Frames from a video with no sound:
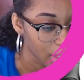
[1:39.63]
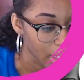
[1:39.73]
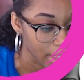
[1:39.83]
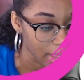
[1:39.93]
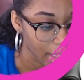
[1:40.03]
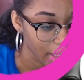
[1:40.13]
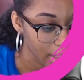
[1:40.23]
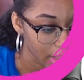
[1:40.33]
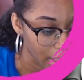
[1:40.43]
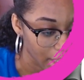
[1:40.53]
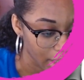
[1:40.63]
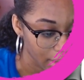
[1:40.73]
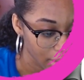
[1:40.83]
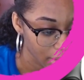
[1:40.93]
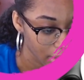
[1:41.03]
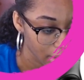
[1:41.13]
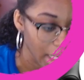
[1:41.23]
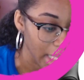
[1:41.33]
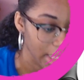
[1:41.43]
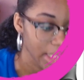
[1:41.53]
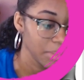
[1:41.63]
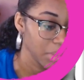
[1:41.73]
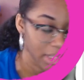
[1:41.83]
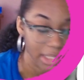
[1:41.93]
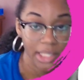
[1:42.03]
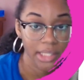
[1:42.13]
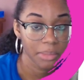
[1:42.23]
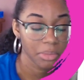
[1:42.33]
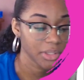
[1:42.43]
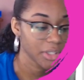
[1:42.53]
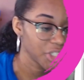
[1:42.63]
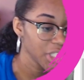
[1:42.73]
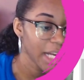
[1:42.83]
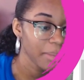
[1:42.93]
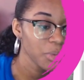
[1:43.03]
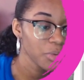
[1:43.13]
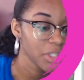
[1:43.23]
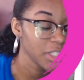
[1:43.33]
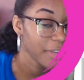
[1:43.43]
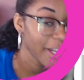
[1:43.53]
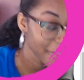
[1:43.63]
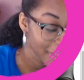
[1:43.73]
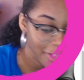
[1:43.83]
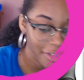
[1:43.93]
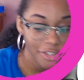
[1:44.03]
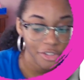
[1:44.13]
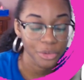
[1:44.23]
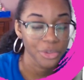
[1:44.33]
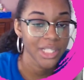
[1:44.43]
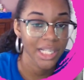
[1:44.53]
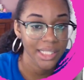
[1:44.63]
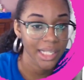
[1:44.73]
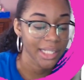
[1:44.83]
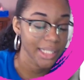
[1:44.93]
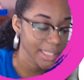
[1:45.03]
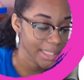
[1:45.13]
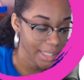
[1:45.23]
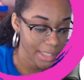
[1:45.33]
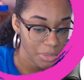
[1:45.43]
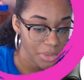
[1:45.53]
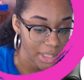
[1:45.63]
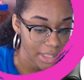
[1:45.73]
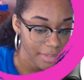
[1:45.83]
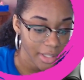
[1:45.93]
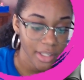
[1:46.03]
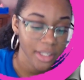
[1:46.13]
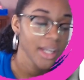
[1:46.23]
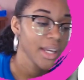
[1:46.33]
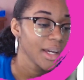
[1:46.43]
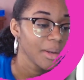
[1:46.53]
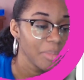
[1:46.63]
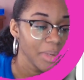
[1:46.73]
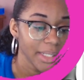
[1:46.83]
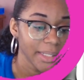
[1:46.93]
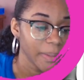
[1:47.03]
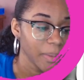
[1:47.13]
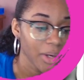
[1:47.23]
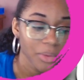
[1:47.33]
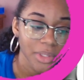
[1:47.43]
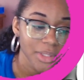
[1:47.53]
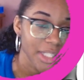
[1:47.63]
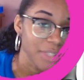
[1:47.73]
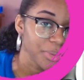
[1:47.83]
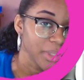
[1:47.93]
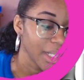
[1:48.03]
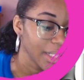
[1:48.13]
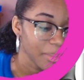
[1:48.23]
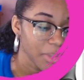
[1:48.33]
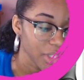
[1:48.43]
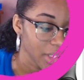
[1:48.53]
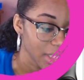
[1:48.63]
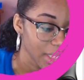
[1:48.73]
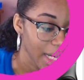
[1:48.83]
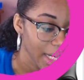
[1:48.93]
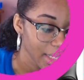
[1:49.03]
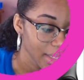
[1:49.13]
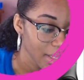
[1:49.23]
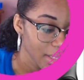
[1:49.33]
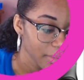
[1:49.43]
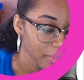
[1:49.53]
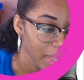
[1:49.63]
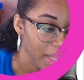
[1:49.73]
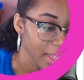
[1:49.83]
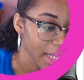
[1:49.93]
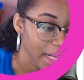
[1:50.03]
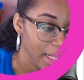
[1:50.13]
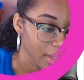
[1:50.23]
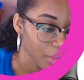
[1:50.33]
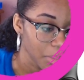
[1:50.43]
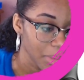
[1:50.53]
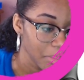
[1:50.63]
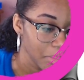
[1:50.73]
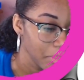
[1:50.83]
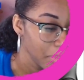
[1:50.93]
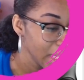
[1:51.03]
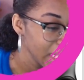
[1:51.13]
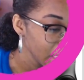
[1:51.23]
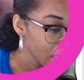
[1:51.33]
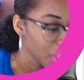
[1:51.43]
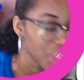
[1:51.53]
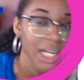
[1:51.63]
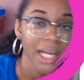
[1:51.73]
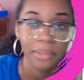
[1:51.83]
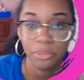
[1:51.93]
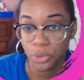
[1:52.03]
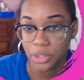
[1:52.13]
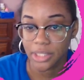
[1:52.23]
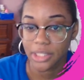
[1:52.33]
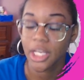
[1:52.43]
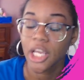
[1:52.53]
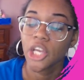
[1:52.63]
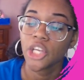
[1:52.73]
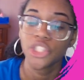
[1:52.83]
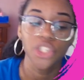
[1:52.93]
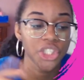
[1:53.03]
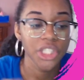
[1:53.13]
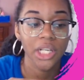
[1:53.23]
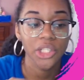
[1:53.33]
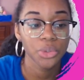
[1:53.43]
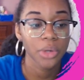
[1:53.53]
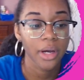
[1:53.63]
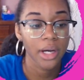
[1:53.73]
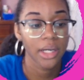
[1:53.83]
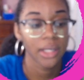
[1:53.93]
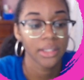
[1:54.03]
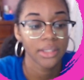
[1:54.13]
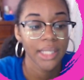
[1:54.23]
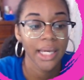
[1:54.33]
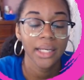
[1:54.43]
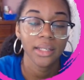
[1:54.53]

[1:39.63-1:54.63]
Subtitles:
solid I say C plus, a solid C plus, because she got moved. She's 5-star. You know, she has like a nice attacking moves and stuff like that. But I don't really use Ace Rolla out that much, honestly. Agatha, I think Agatha would be B, because she got hypnosis. So she's also a tech